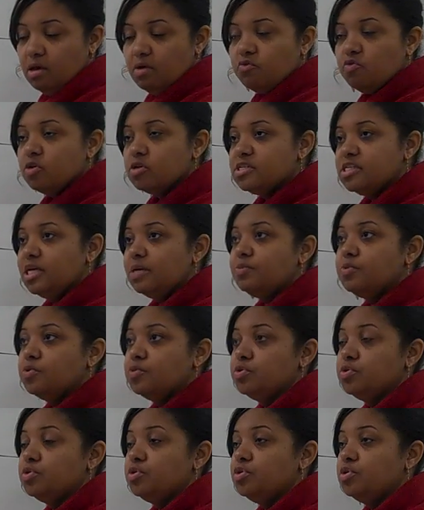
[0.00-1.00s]
For
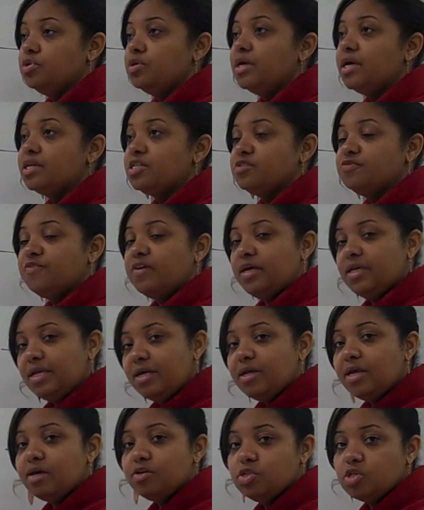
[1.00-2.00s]
example, to find
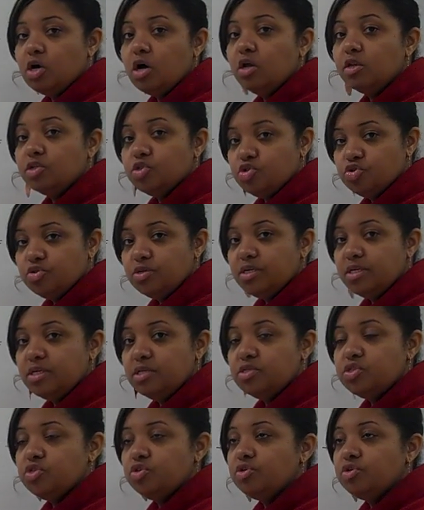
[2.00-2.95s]
out how tall a tree is,